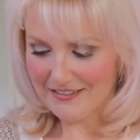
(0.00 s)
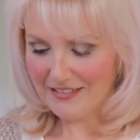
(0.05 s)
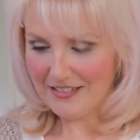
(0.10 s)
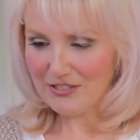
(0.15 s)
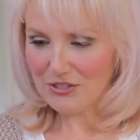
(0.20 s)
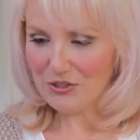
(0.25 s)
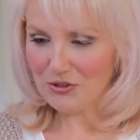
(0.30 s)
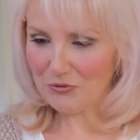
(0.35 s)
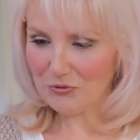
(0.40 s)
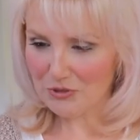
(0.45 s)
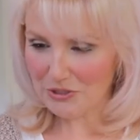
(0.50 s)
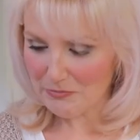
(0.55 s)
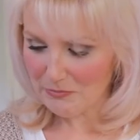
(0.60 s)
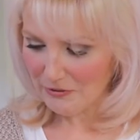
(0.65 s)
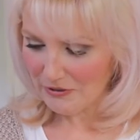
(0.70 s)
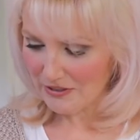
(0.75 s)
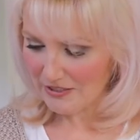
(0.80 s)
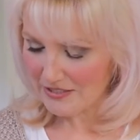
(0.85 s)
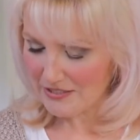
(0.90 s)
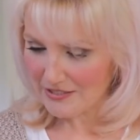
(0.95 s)
That's your
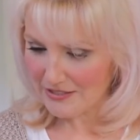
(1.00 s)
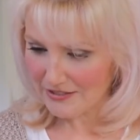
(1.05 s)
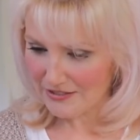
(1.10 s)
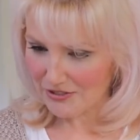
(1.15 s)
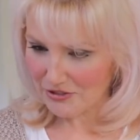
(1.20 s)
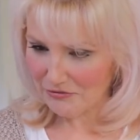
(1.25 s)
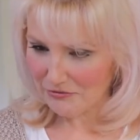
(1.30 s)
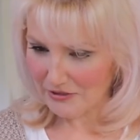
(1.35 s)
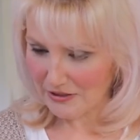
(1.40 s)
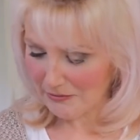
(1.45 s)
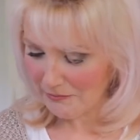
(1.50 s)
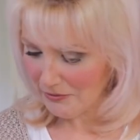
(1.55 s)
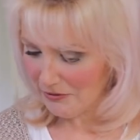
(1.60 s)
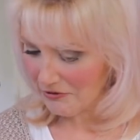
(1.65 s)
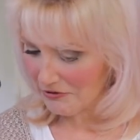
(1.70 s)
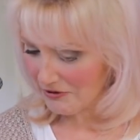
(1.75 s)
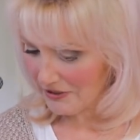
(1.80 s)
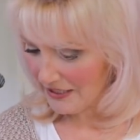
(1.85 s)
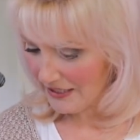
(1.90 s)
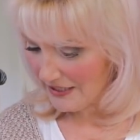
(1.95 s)
spot, isn't it, during the
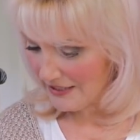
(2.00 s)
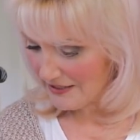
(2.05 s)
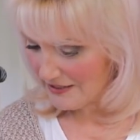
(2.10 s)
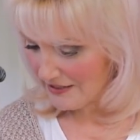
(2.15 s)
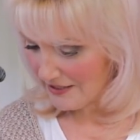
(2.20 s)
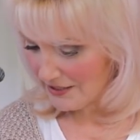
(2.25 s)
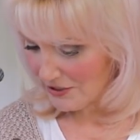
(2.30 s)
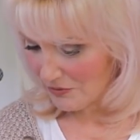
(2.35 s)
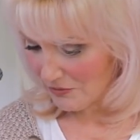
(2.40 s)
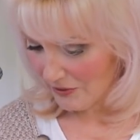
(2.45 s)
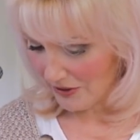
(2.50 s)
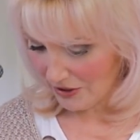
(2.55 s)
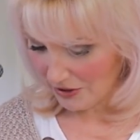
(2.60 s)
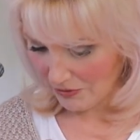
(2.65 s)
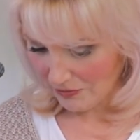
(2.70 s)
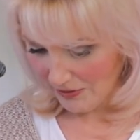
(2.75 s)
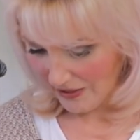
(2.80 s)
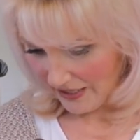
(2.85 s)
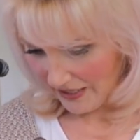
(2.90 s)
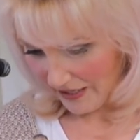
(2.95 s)
podcast? That's where
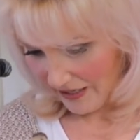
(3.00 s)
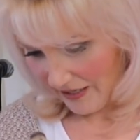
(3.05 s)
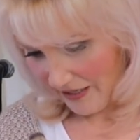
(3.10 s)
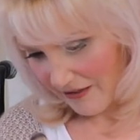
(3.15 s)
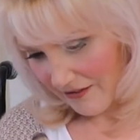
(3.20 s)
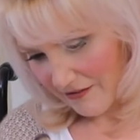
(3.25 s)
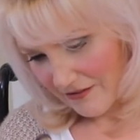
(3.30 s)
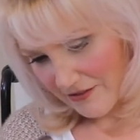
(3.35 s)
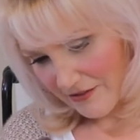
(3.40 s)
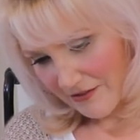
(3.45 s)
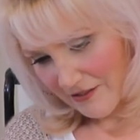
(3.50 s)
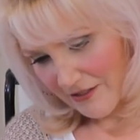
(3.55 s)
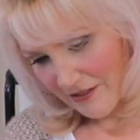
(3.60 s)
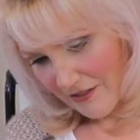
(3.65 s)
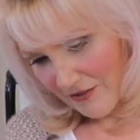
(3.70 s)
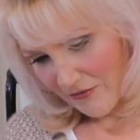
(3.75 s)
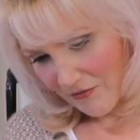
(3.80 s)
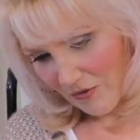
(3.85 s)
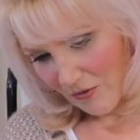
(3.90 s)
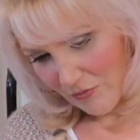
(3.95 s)
you hang out.
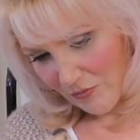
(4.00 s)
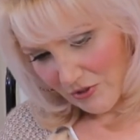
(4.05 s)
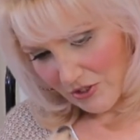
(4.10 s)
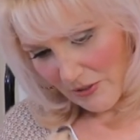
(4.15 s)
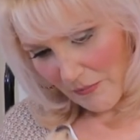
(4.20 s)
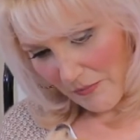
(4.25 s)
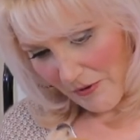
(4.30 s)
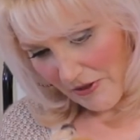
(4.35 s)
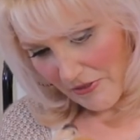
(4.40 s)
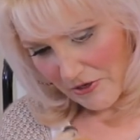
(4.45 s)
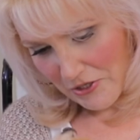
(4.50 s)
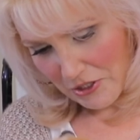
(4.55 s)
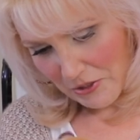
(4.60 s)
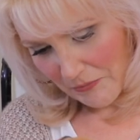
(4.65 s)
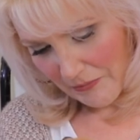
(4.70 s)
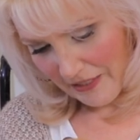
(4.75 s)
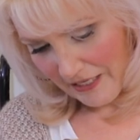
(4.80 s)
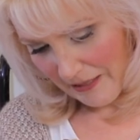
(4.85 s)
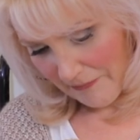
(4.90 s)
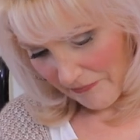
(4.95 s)
What was your brother
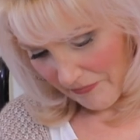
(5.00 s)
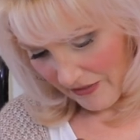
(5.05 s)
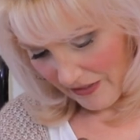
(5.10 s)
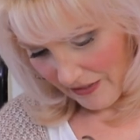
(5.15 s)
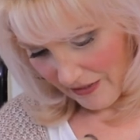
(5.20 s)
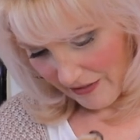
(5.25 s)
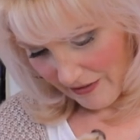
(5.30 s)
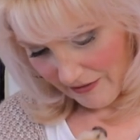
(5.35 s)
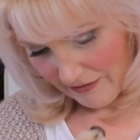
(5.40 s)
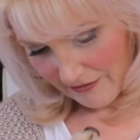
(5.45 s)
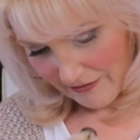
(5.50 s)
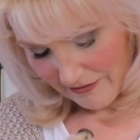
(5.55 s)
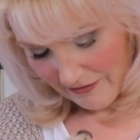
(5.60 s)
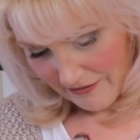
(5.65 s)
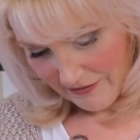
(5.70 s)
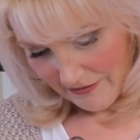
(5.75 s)
doing up there?